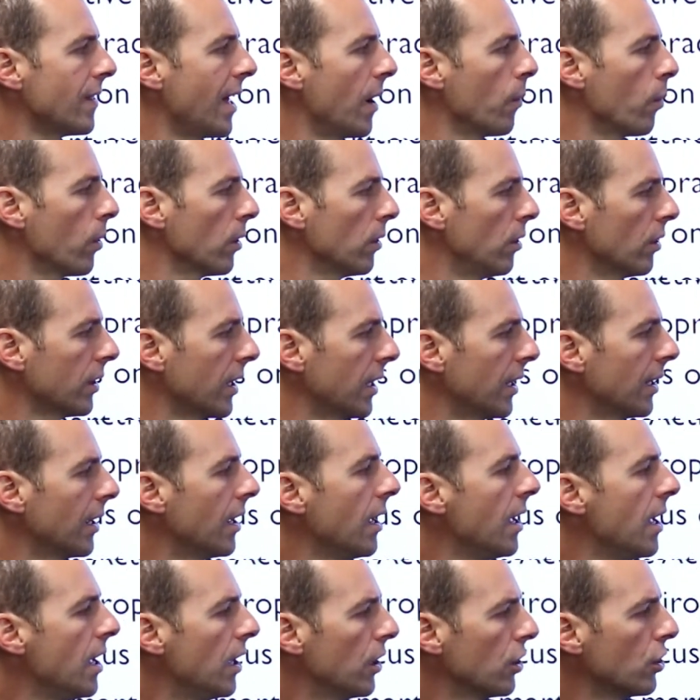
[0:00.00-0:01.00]
that we're
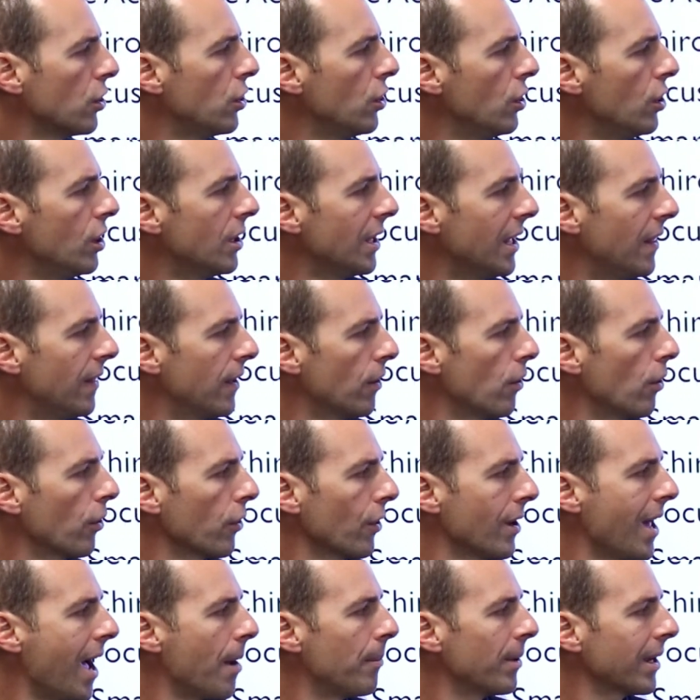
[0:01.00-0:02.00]
looking good in the
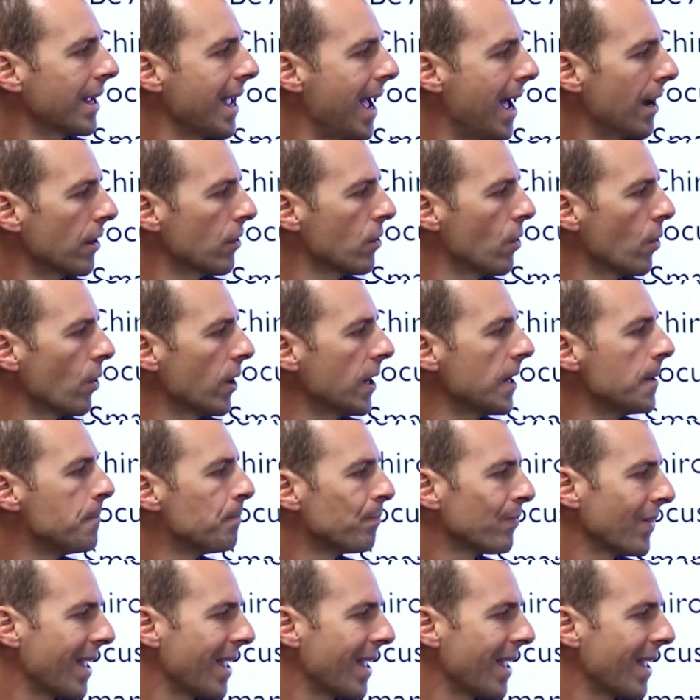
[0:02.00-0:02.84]
ergonomic category.